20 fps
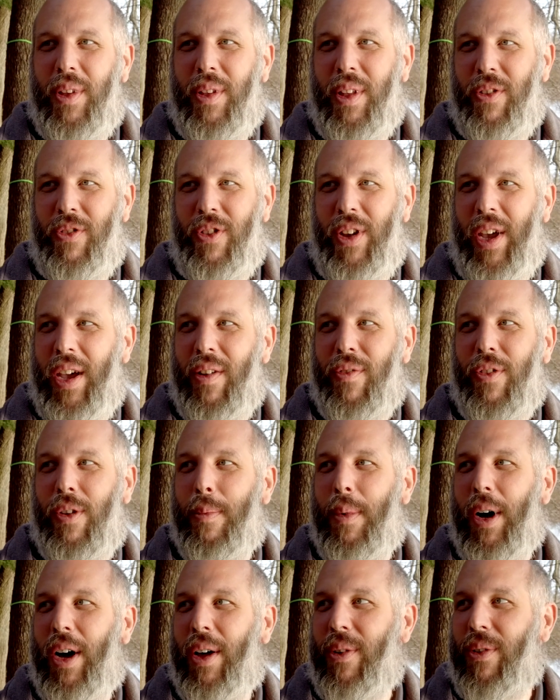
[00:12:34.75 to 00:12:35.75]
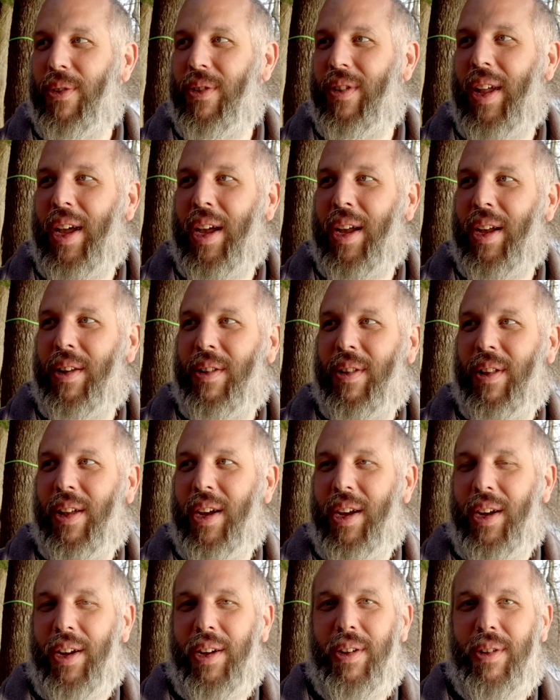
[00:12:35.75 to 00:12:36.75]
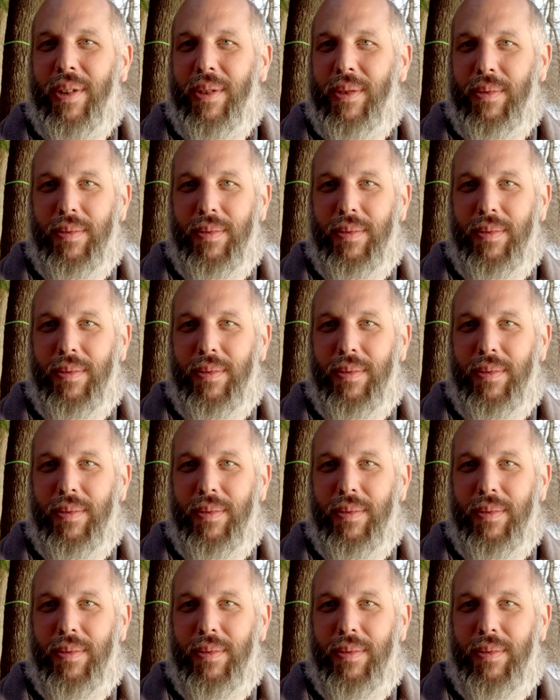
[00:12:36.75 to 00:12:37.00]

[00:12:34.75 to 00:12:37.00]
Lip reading: Unless you have your model stand like